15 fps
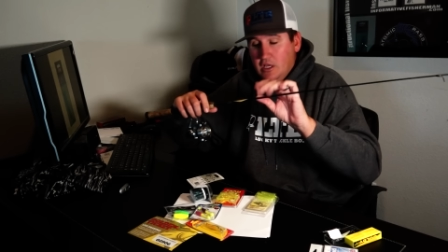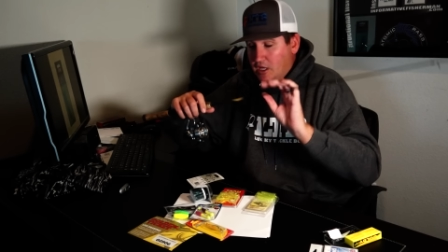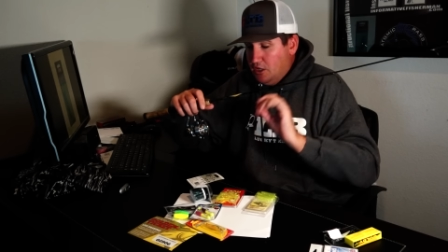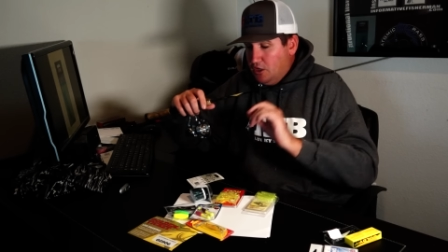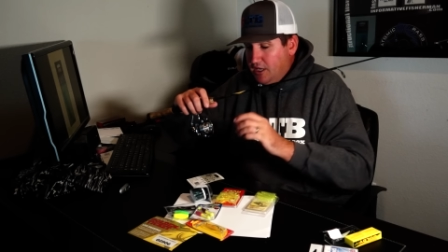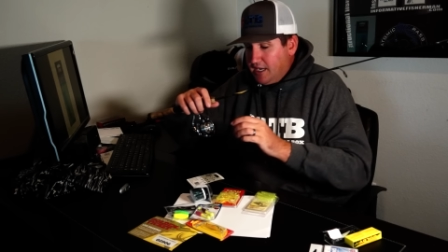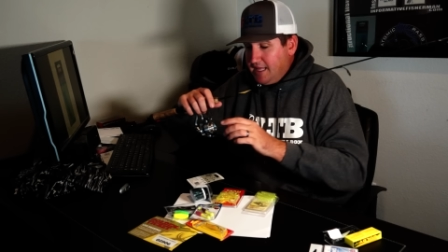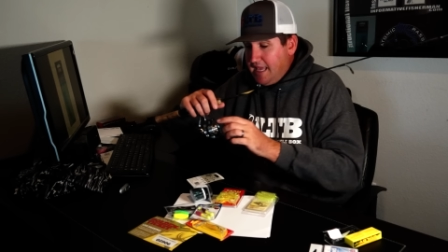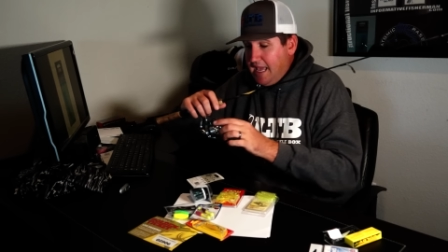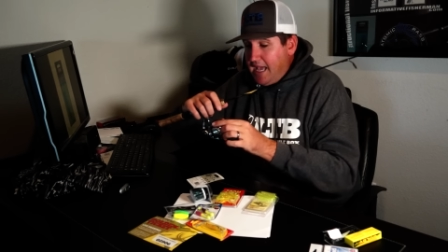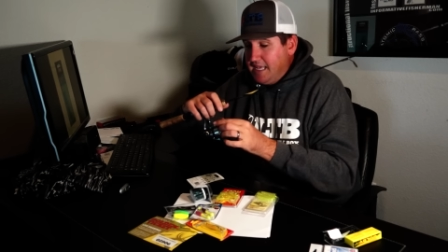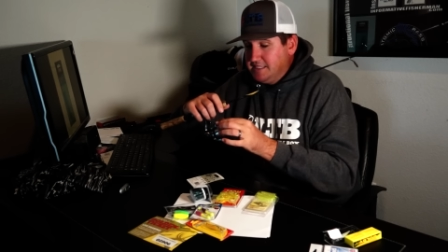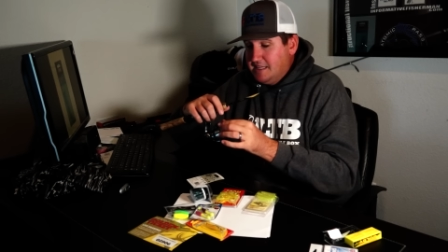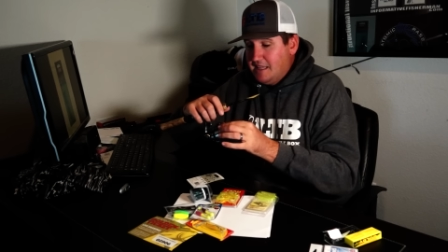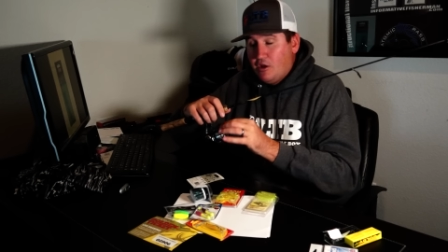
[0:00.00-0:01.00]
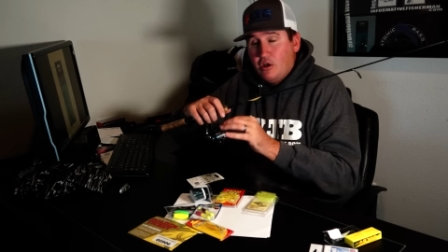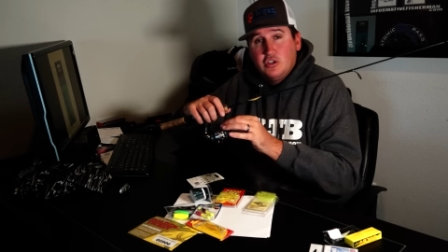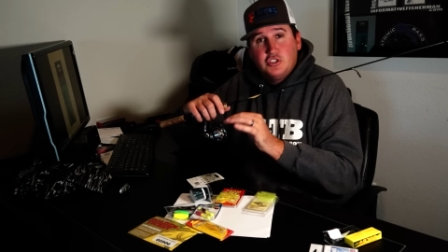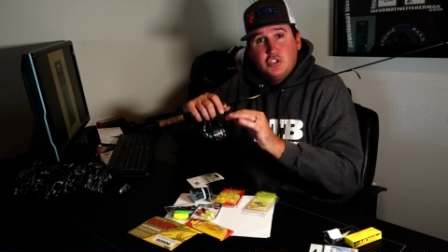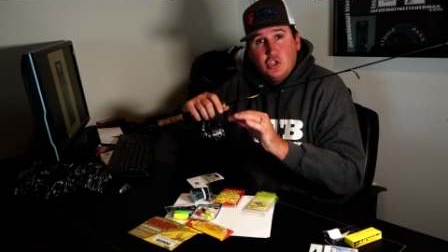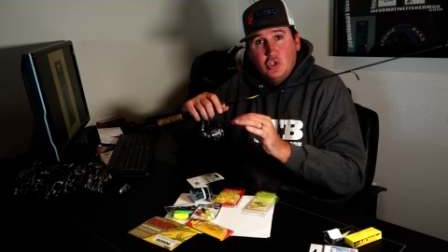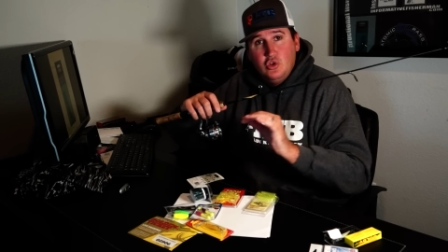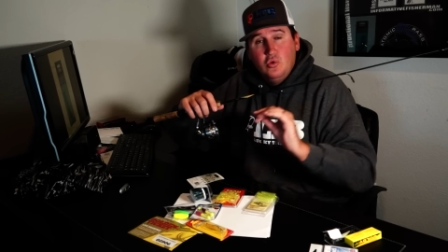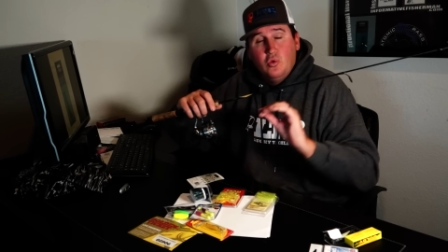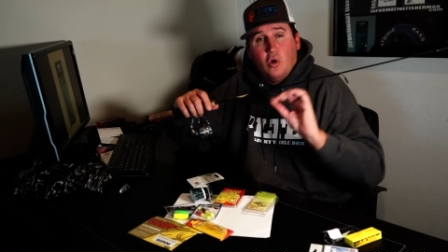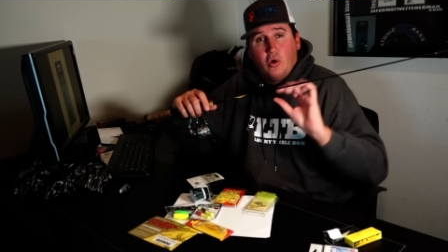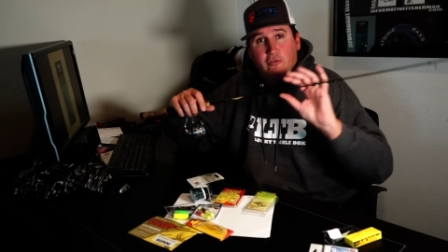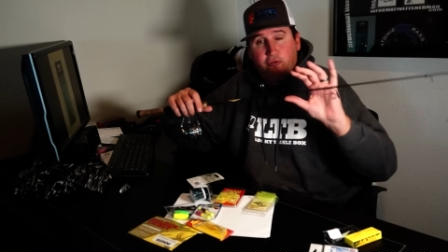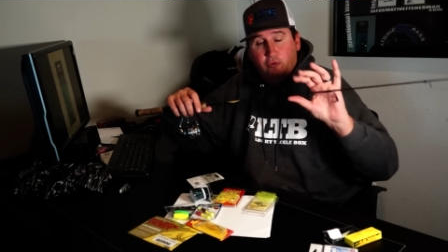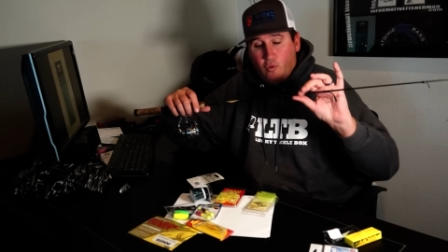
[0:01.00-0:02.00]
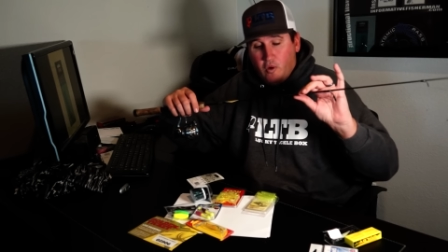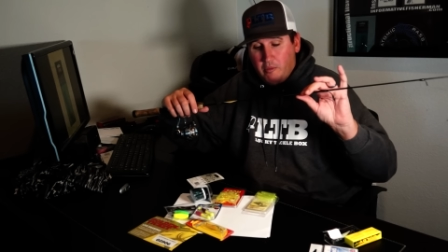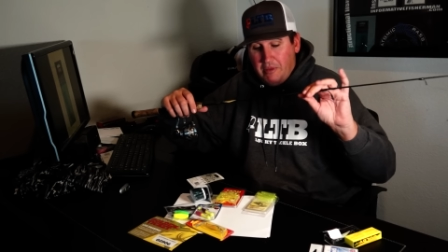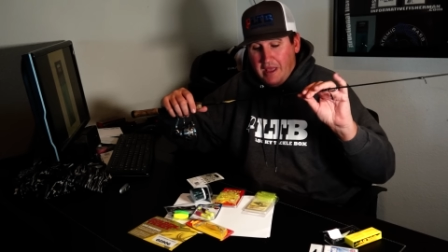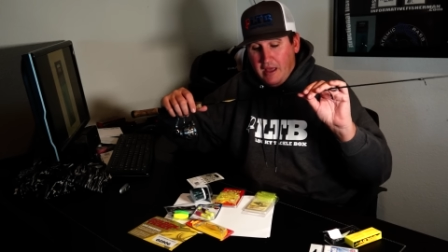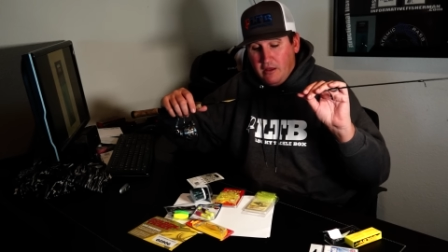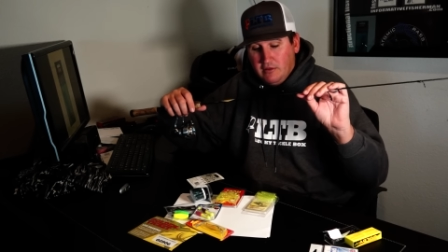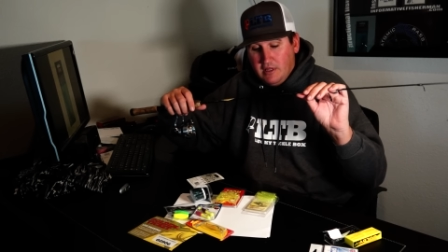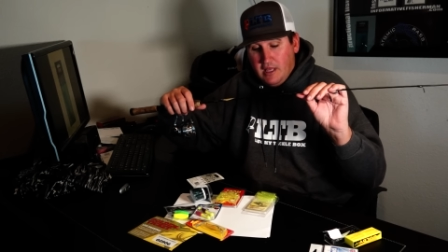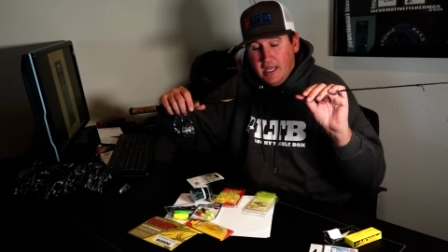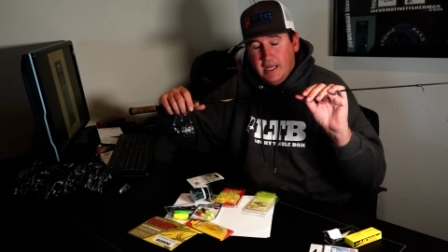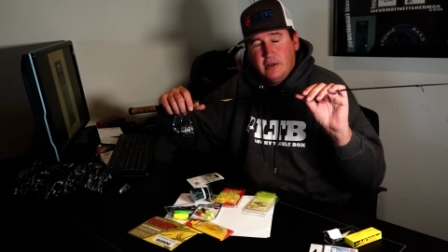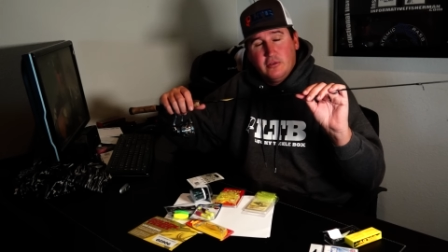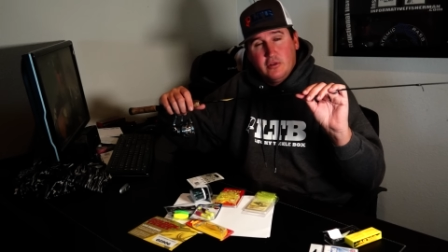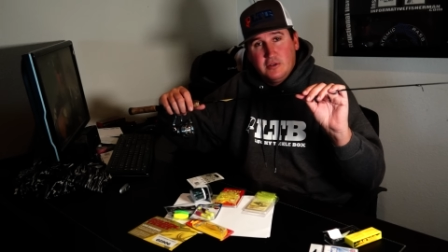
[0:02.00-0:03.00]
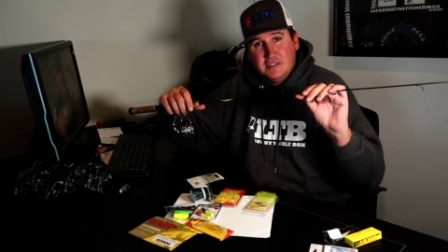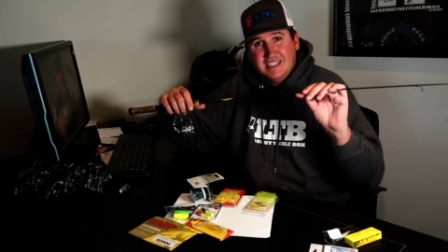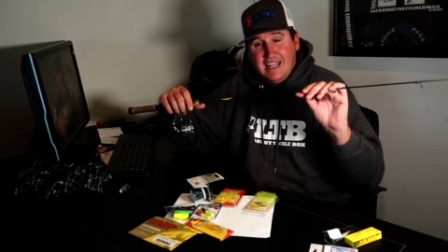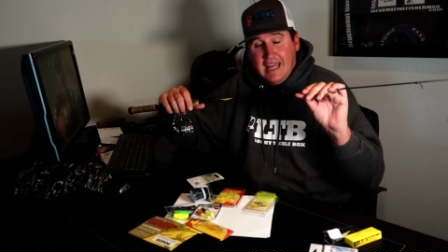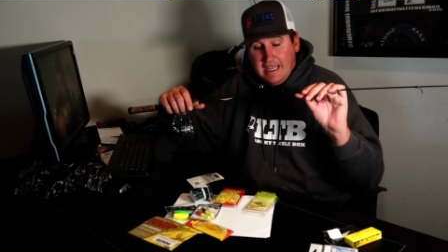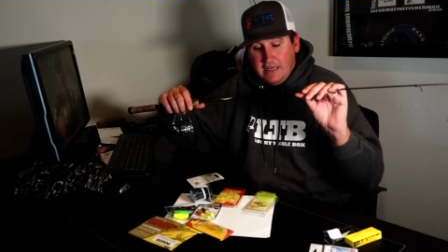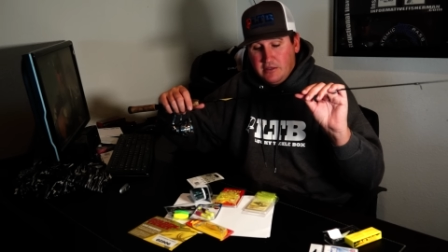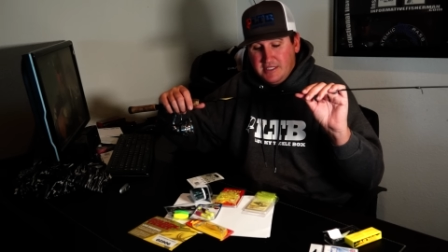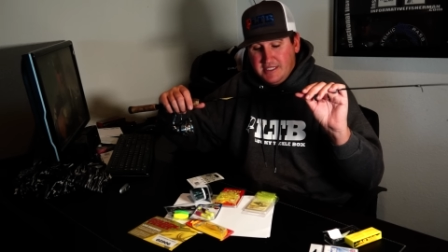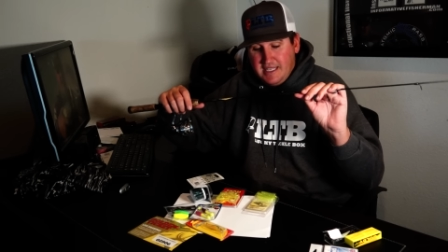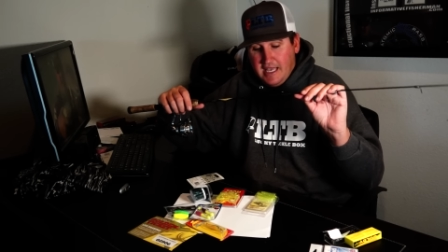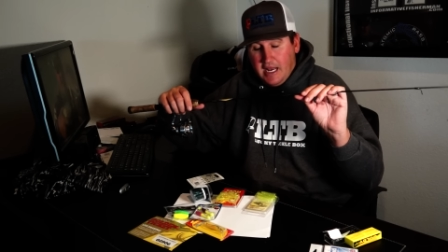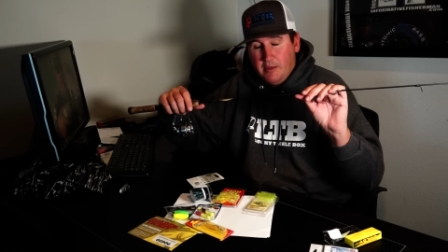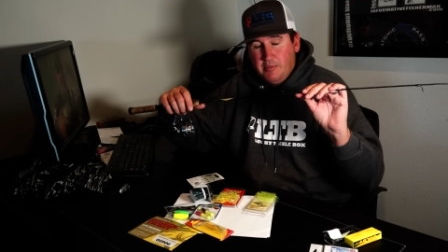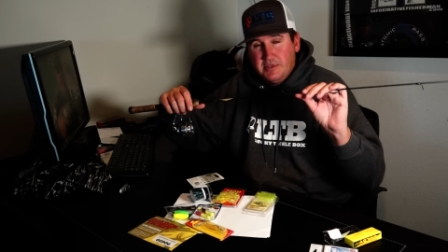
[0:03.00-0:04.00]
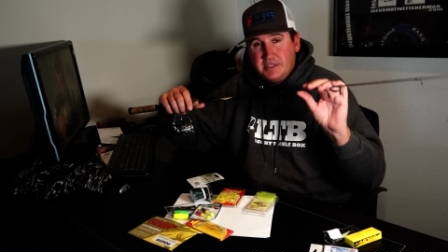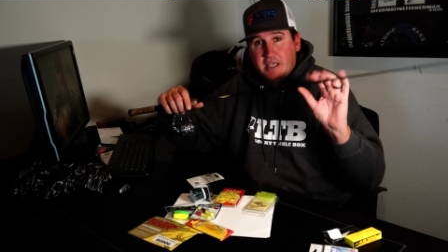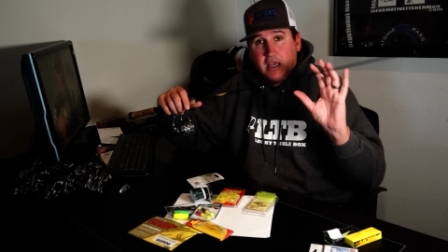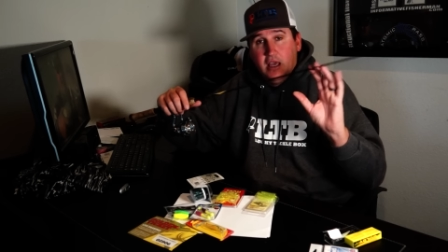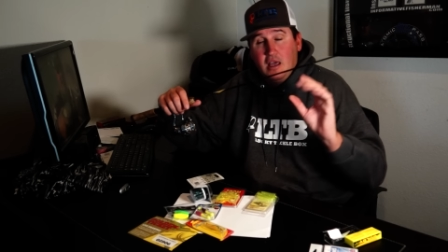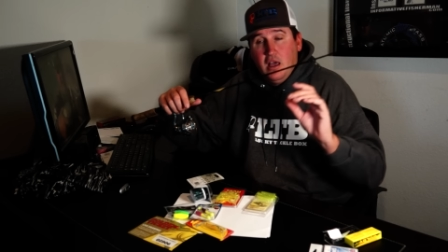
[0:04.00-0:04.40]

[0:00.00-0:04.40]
You're gonna cast that on two or four pound line on those lighter setups.